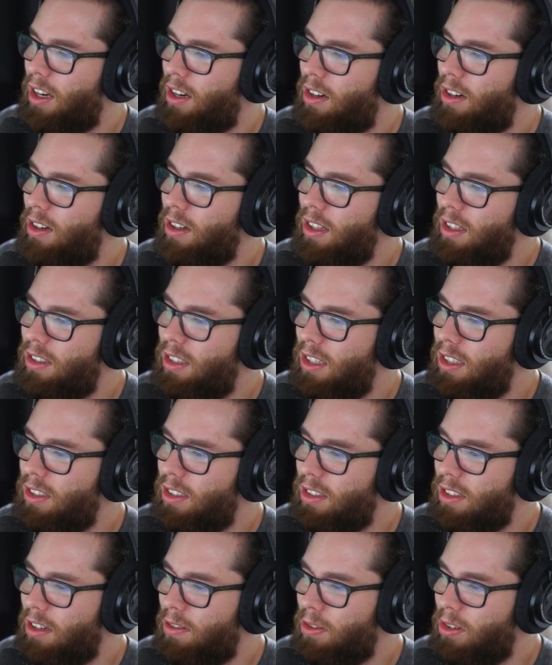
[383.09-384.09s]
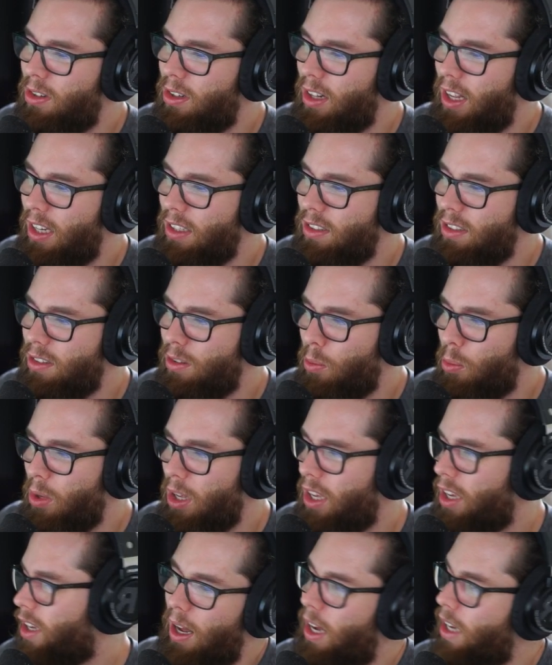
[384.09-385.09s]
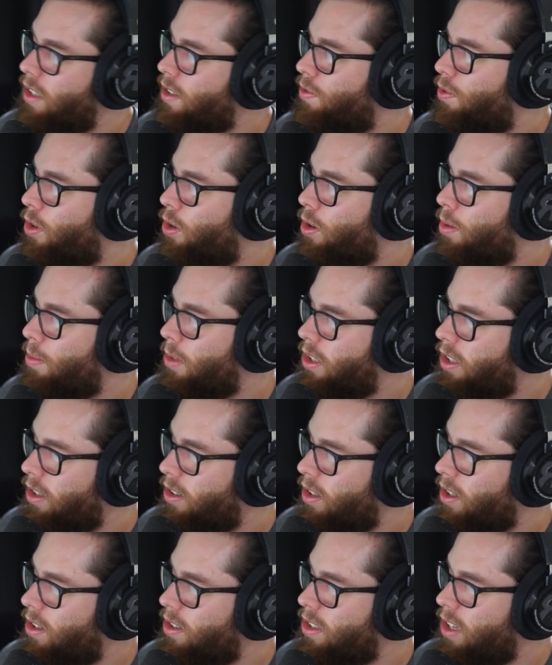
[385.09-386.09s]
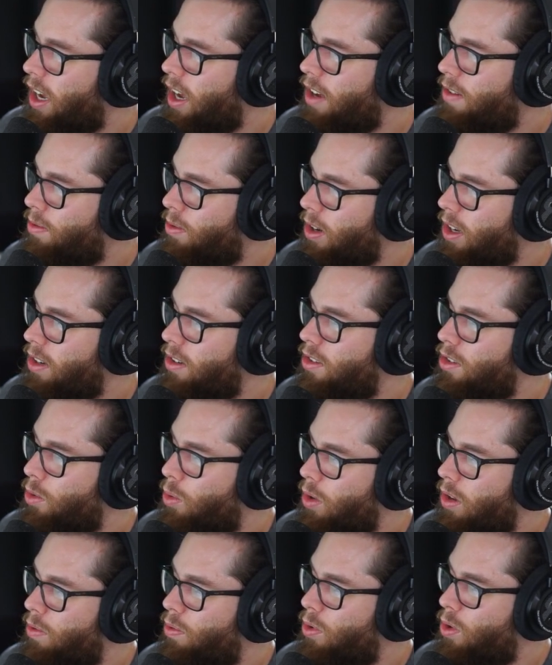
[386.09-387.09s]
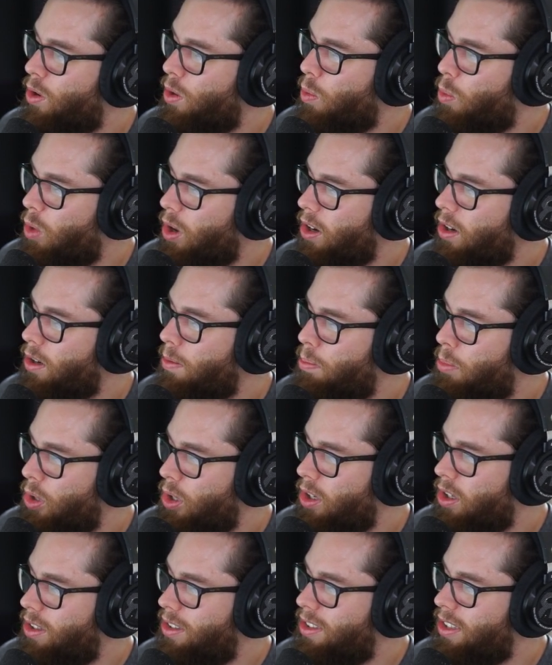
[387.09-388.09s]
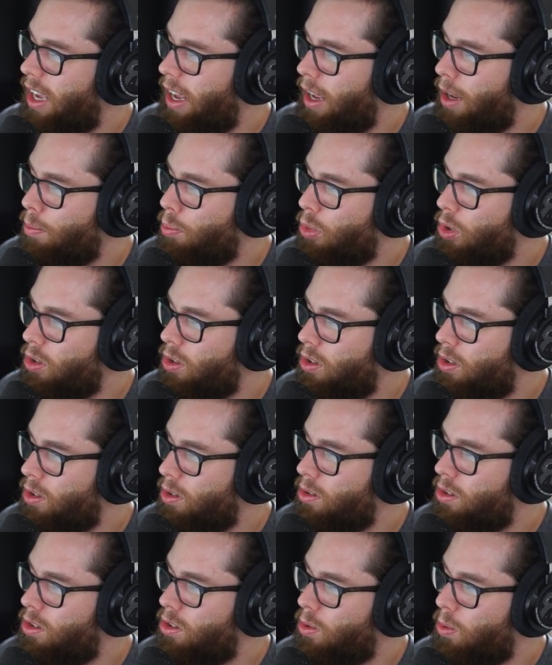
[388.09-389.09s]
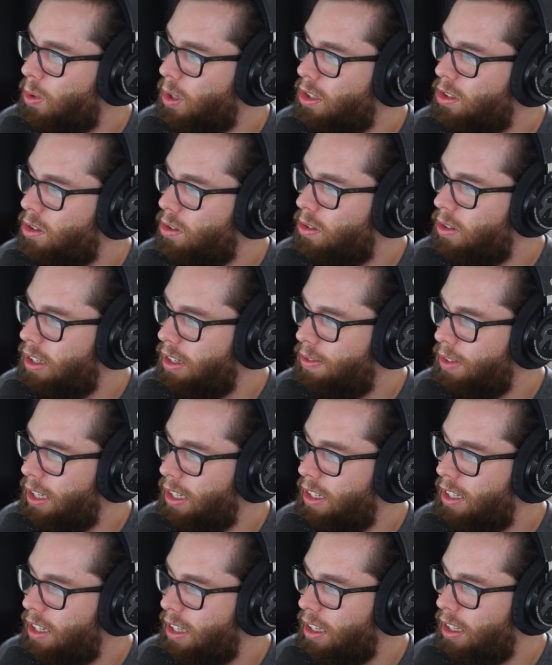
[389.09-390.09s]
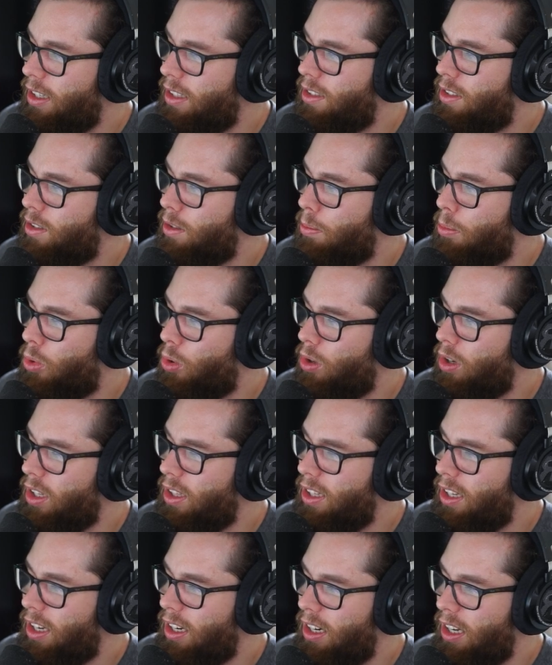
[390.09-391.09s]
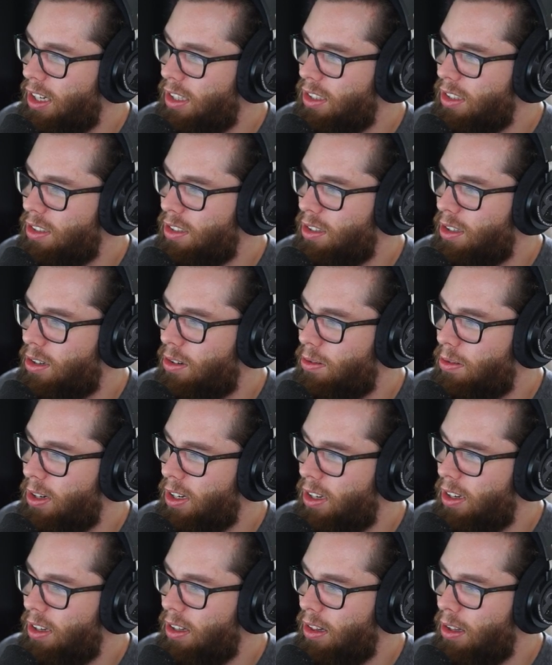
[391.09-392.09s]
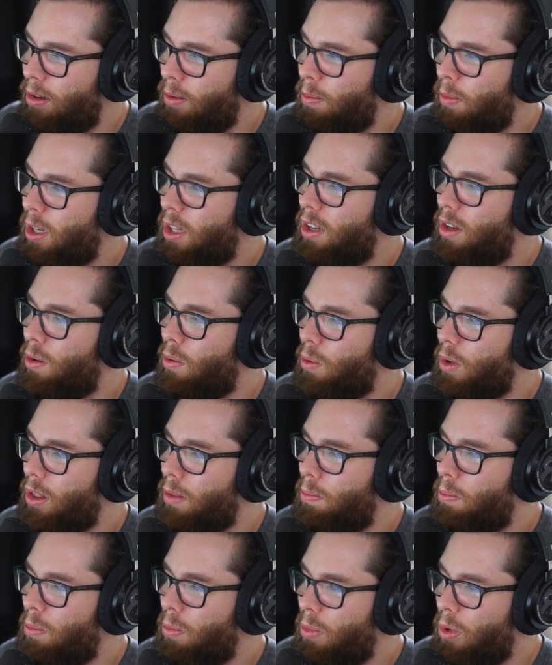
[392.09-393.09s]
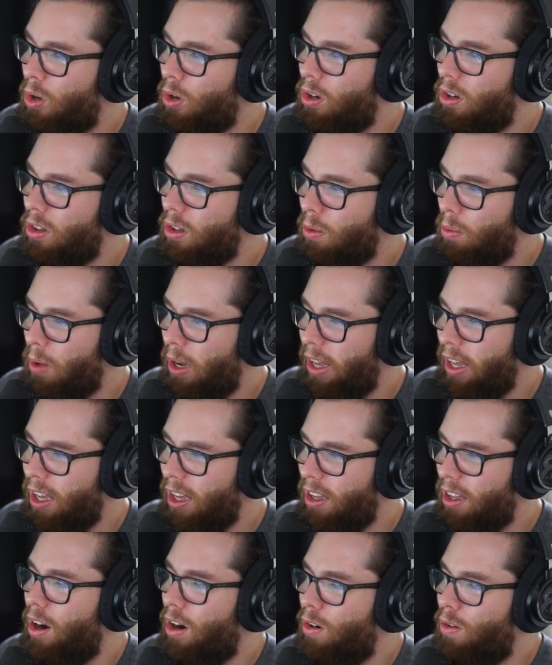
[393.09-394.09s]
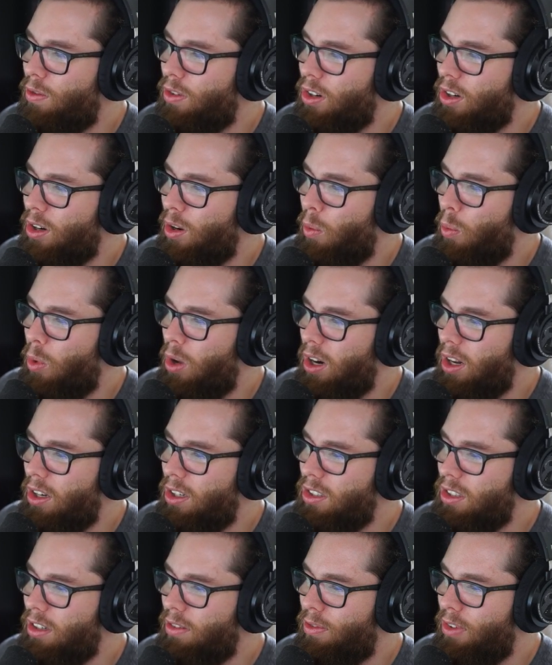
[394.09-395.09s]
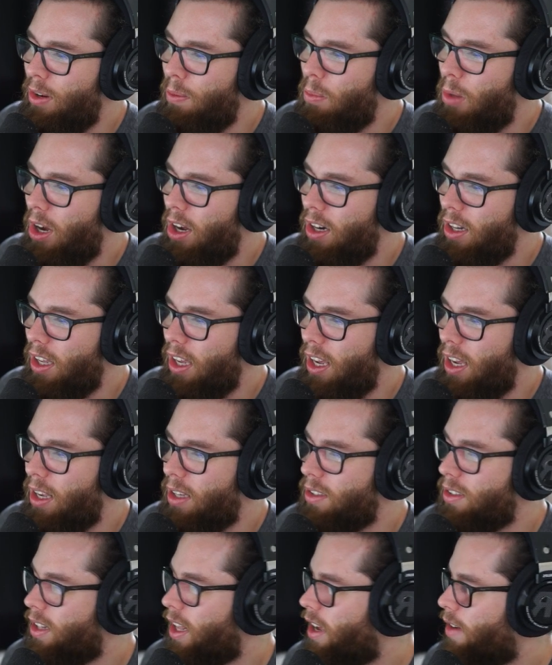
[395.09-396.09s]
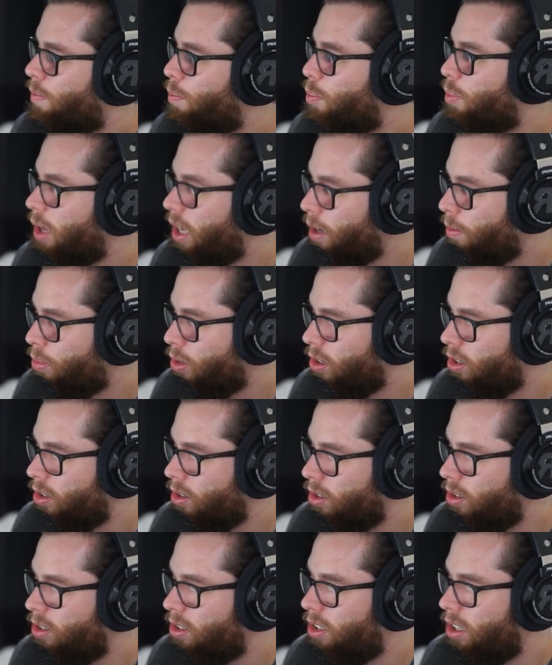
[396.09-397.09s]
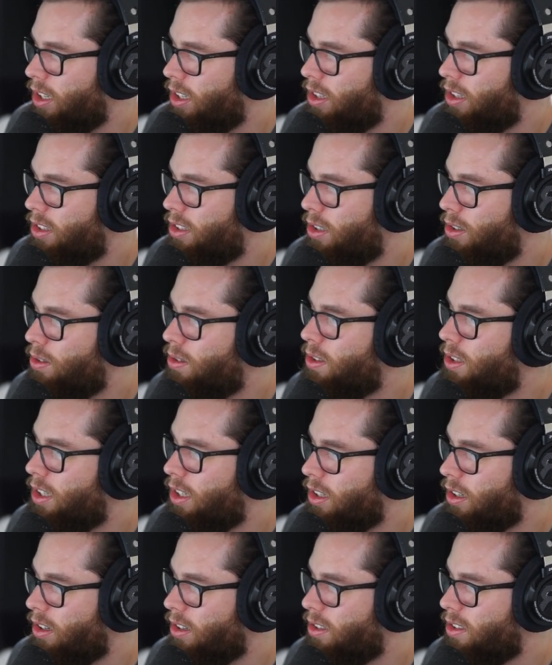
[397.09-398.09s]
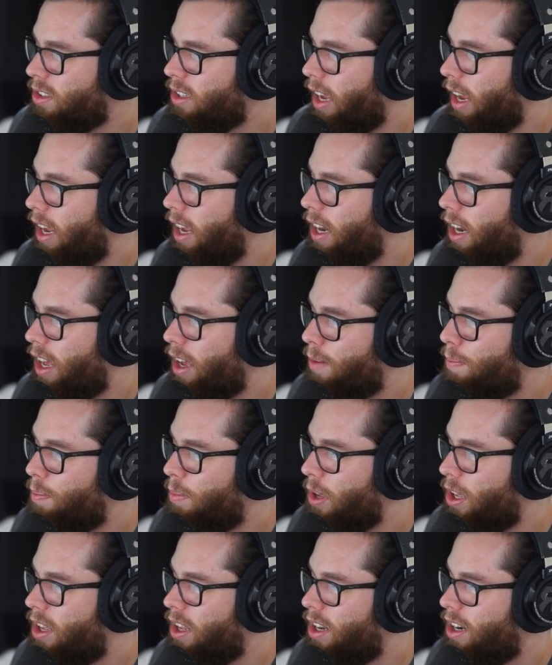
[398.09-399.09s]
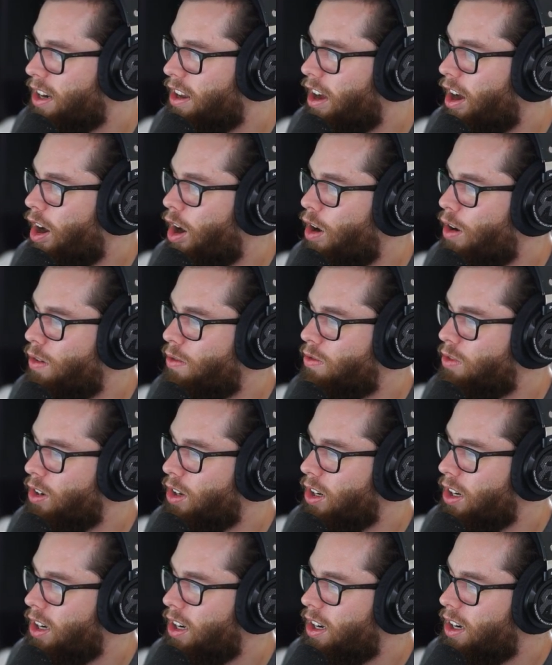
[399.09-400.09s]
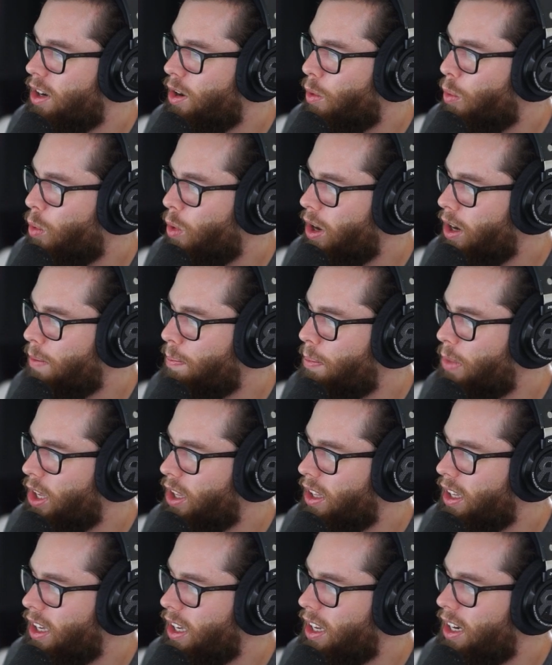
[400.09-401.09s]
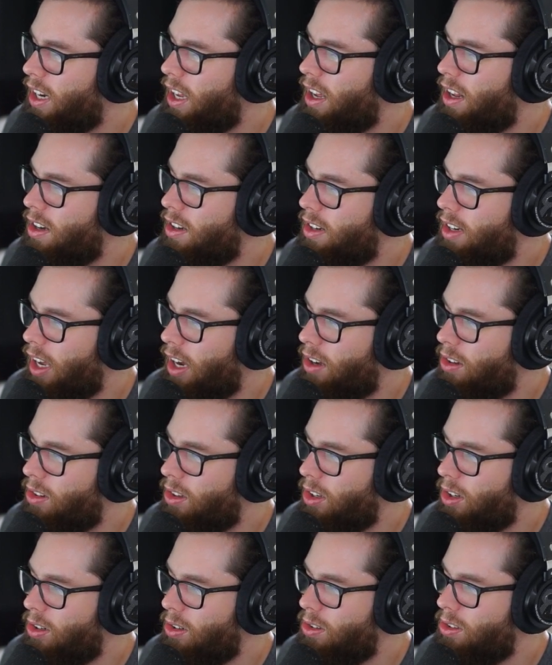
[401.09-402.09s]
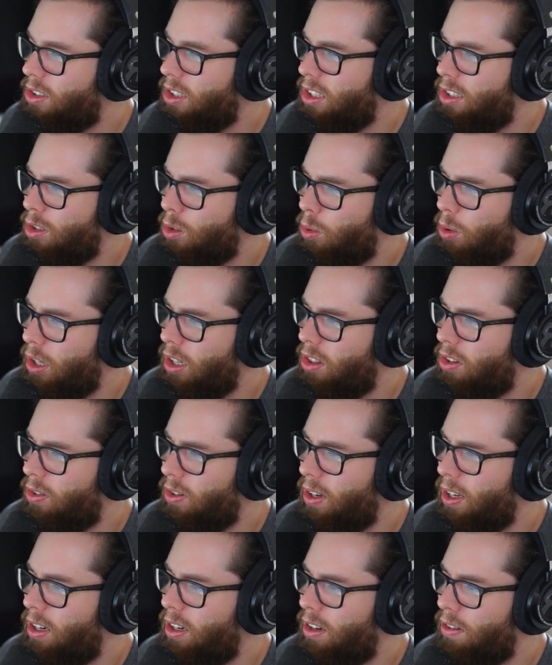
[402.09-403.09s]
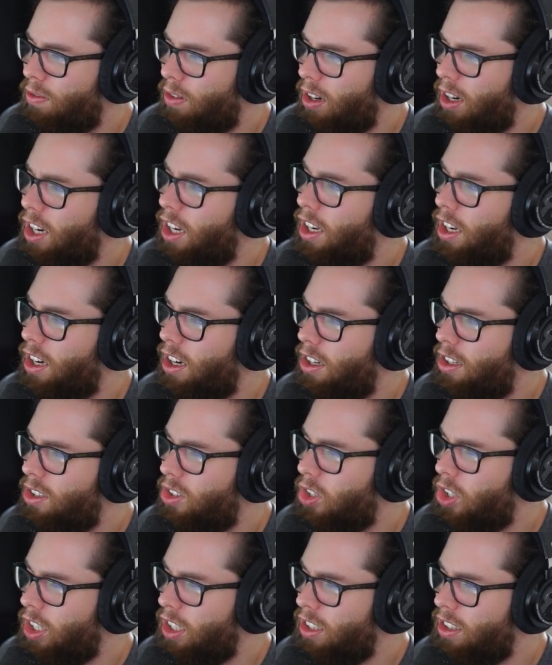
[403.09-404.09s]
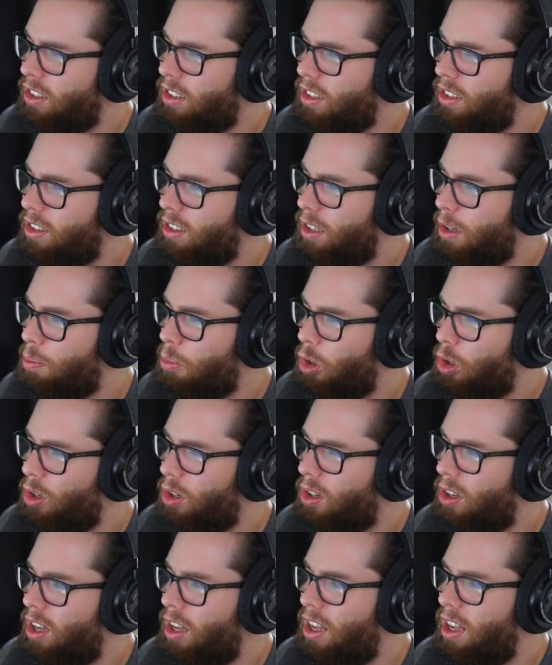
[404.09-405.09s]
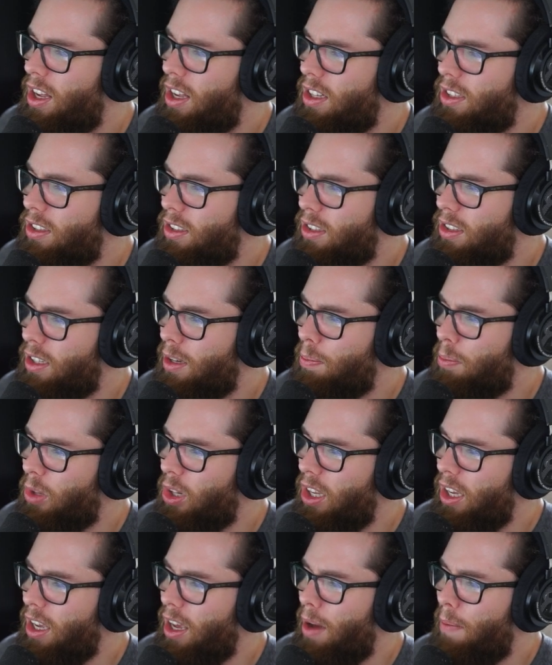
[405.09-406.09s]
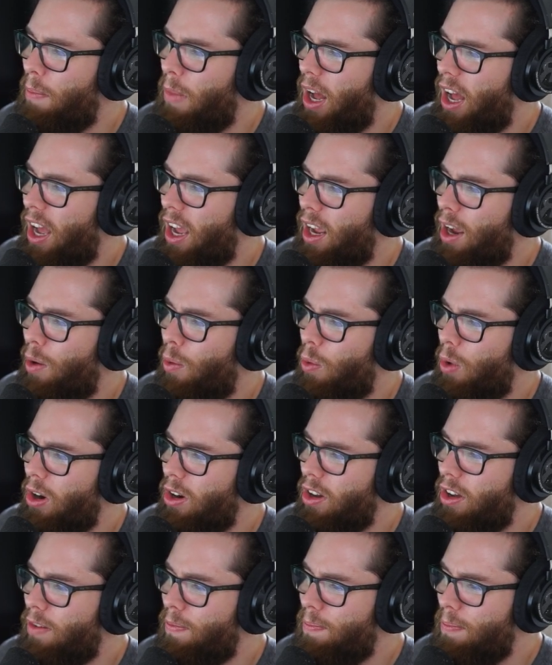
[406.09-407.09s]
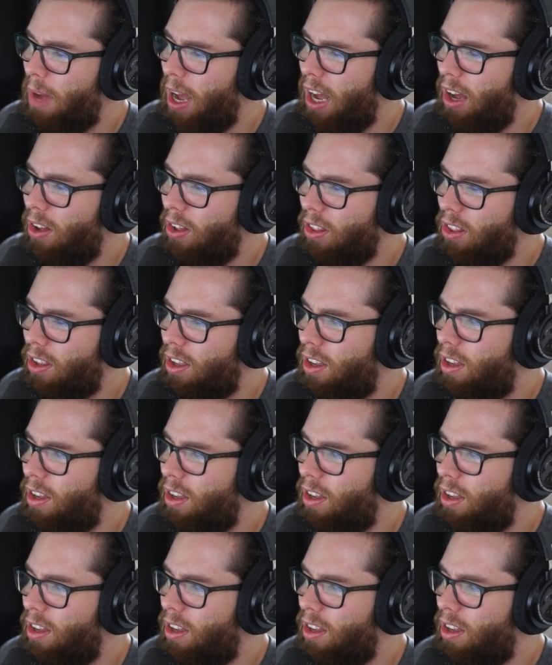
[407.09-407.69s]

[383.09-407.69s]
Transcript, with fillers: I currently teach several classes a week. As for materials, I have written twenty-four workbooks and produced twenty-two D V Ds supporting the Connections curriculum, with more on the way. Over one hundred free podcasts have been produced in two years and have been over one billion downloads in twenty-three different countries, simple, simply by word of mouth.